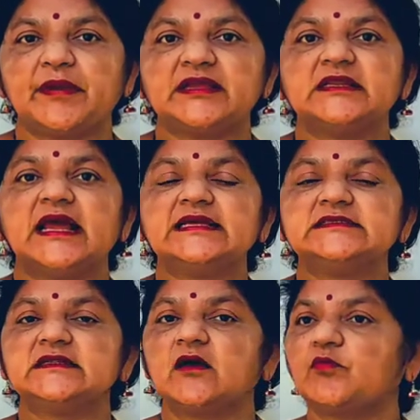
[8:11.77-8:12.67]
in the
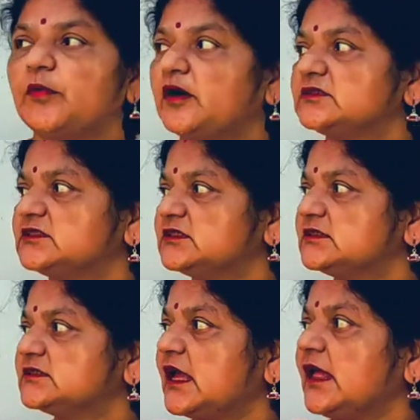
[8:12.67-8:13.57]
line of
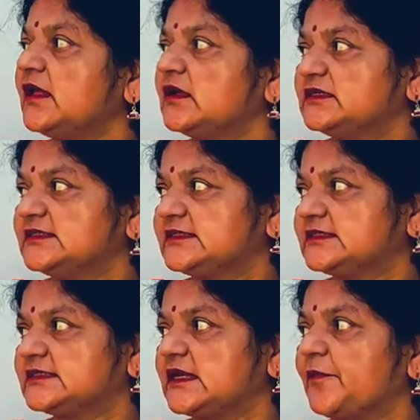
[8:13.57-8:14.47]
questions, he
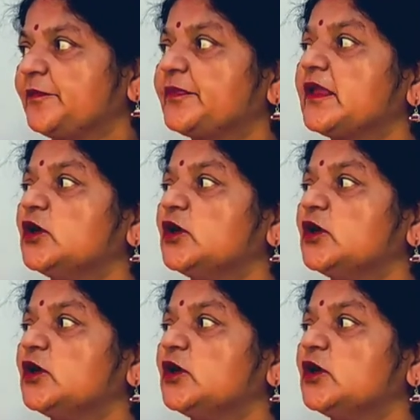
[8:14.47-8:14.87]
asks,